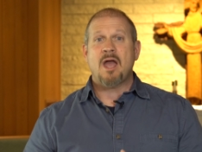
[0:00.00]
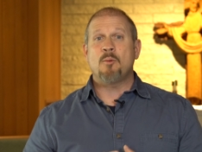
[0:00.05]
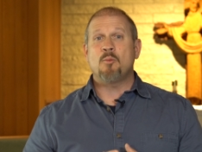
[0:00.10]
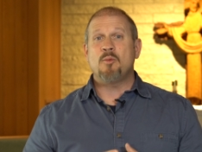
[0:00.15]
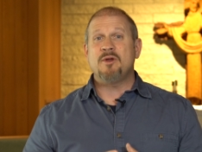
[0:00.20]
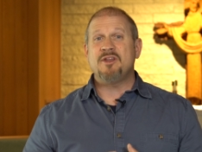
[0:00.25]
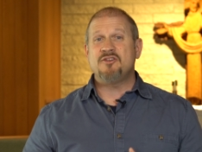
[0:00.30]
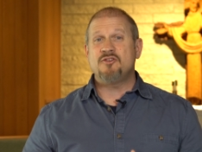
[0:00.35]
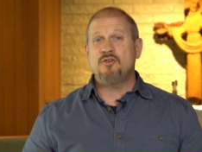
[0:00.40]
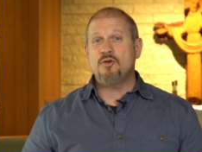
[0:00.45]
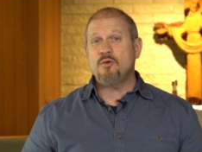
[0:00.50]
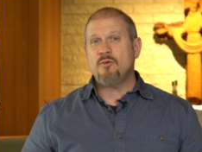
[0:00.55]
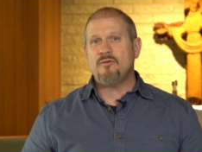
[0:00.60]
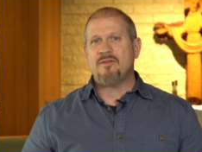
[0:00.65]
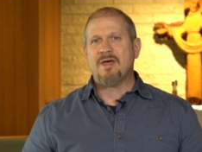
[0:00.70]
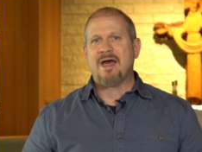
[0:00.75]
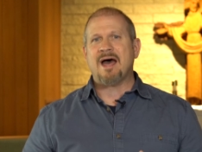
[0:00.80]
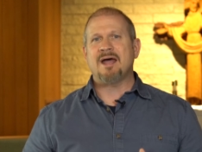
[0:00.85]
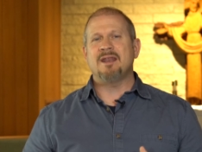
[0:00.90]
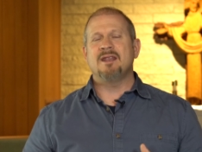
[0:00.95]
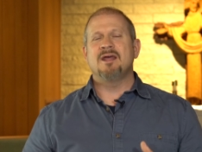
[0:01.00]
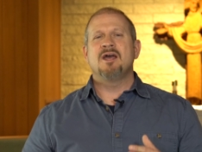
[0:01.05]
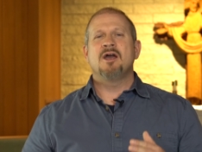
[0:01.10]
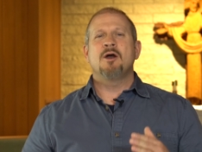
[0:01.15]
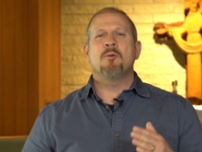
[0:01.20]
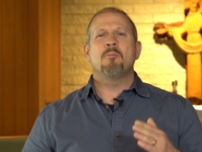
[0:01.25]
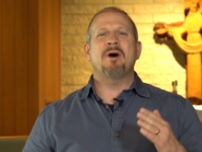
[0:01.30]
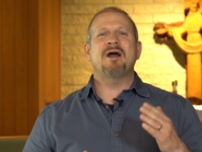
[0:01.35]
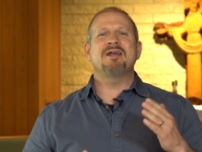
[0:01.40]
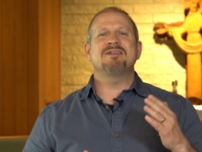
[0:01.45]
And we do that
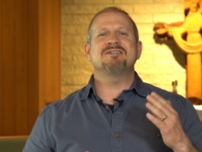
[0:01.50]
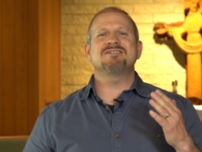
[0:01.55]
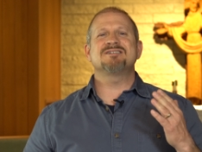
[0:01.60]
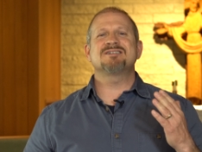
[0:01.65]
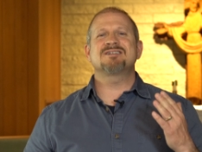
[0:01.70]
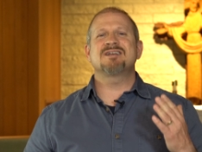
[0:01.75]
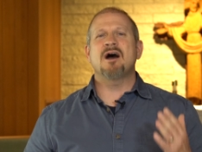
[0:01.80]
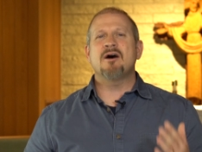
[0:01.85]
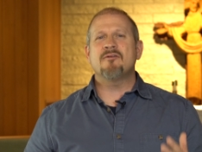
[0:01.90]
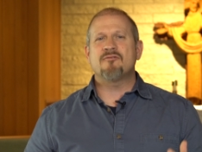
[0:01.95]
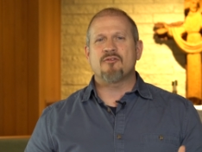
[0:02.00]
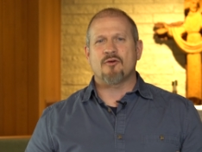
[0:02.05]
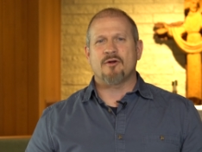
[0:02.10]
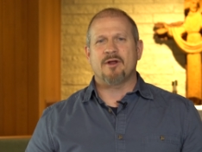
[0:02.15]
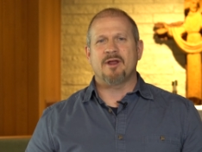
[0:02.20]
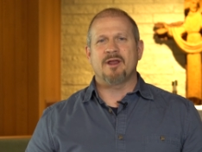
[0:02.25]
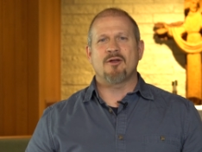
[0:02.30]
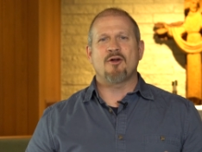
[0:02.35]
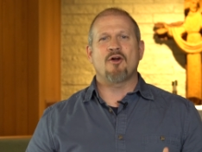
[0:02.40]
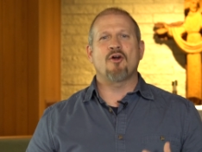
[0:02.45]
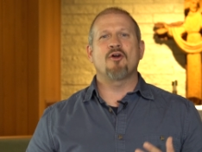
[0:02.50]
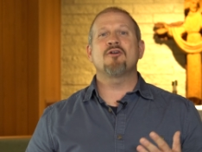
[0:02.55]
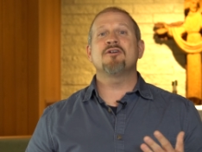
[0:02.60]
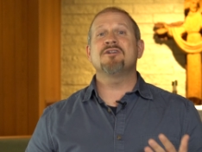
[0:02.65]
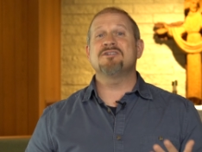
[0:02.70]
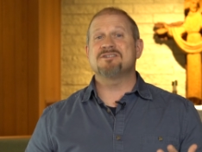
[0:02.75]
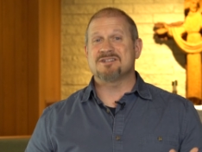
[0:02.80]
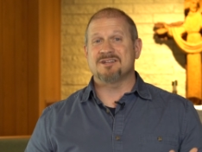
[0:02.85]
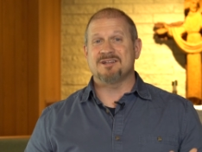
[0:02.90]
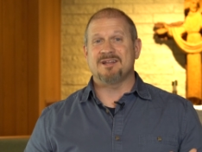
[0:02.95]
by discovering
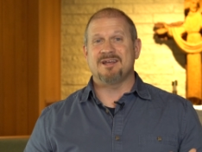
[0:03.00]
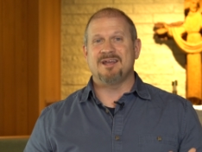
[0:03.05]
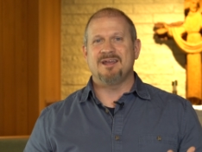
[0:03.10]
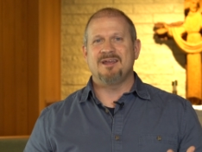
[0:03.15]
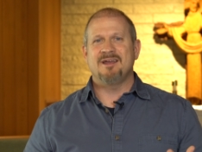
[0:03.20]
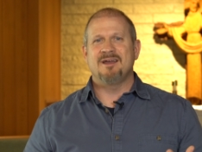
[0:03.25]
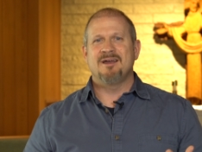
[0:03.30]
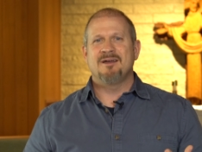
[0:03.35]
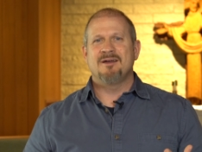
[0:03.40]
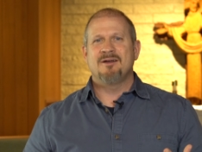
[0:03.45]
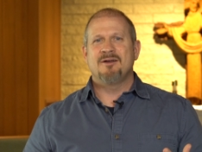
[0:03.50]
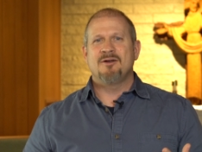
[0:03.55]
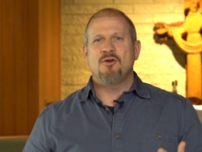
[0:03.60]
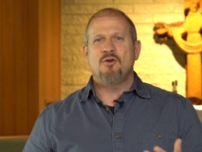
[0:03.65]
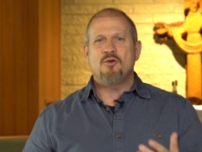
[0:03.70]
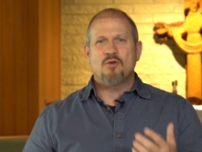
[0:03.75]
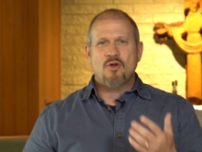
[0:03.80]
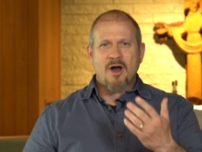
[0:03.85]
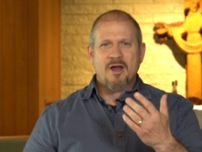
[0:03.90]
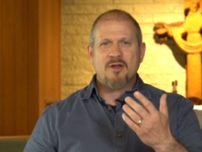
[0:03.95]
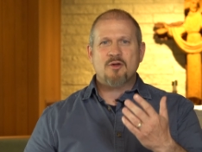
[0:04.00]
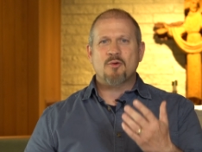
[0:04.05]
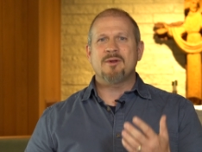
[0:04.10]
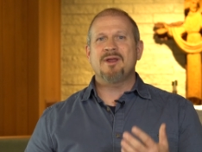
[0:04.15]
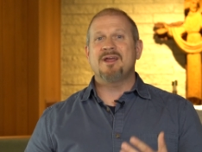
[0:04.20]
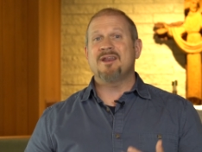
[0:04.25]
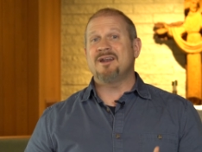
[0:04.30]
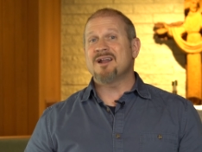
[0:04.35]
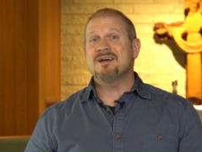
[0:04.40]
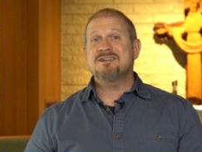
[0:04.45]
earnestly who God
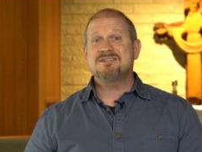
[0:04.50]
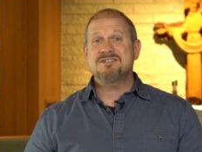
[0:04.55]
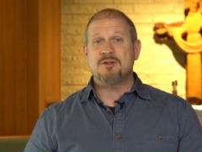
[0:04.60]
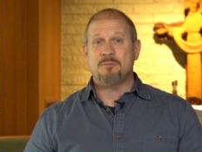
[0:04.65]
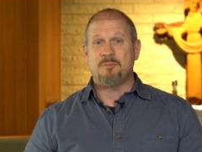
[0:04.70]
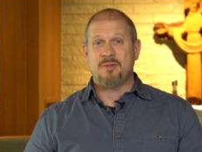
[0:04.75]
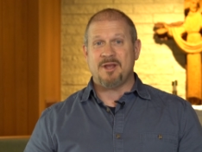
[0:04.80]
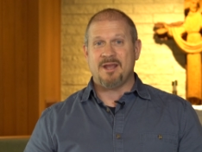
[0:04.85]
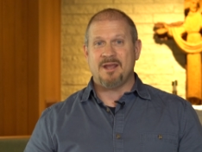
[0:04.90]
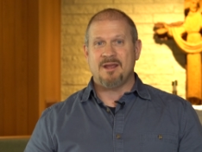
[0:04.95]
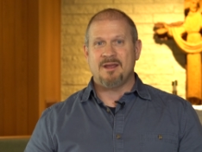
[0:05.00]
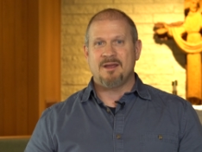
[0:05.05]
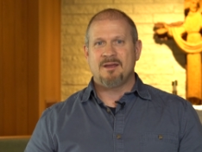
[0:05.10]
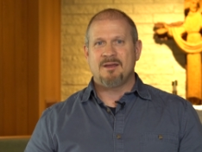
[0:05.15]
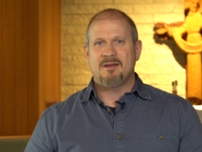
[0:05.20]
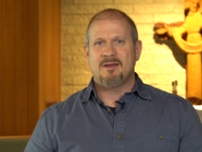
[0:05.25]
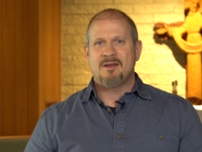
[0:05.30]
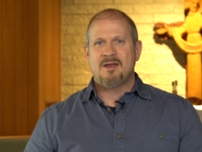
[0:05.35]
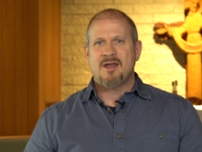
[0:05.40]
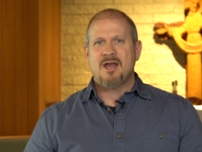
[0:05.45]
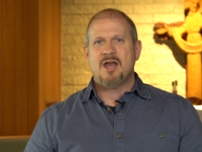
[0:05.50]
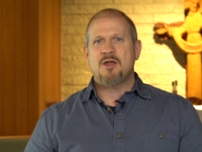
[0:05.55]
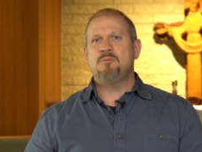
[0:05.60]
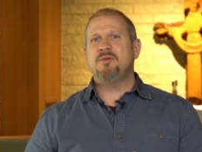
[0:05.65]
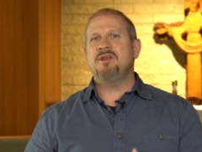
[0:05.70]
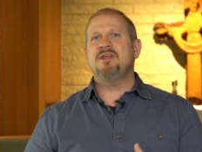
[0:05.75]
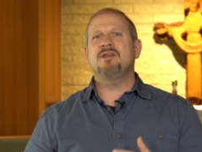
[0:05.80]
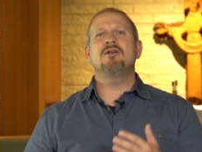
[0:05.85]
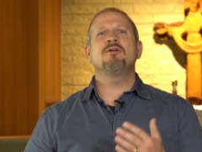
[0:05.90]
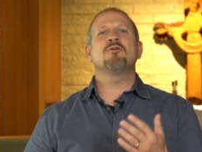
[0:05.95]
created us to be and
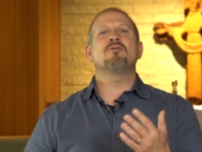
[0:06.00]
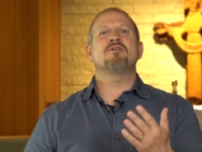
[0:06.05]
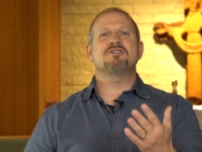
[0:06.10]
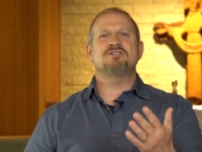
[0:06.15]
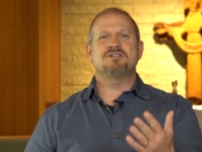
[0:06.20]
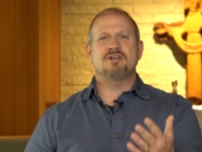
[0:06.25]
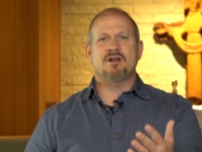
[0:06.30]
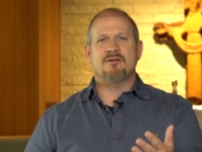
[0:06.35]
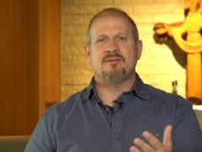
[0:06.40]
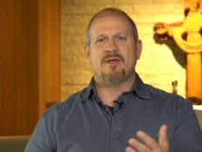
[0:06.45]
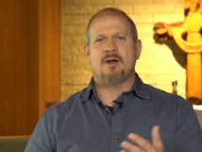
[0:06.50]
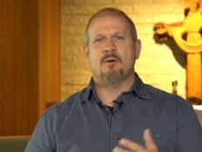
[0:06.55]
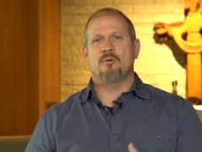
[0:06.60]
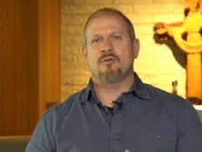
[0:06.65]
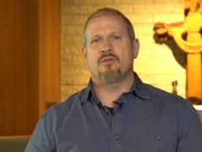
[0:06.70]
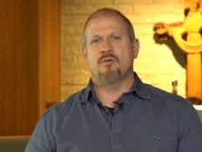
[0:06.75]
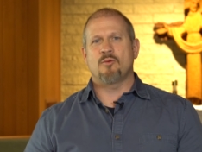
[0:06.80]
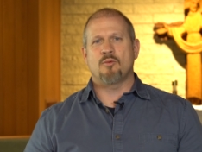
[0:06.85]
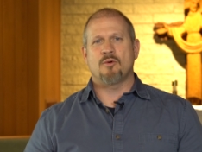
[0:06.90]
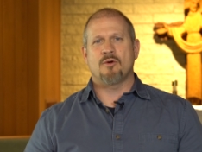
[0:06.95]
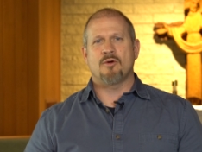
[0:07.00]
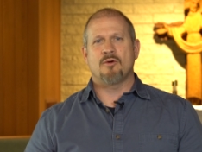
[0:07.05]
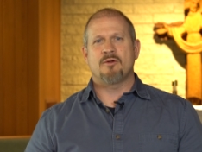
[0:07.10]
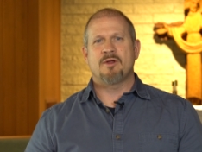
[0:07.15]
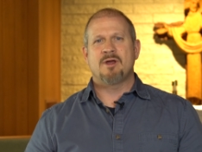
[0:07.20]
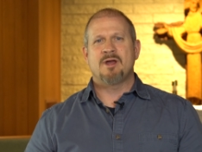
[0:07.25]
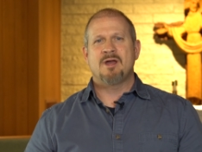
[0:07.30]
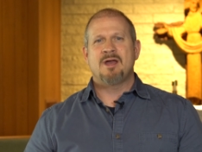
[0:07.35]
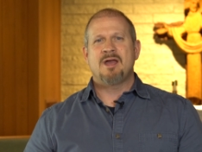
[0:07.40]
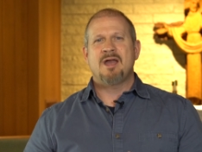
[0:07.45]
be eager to share that with the world,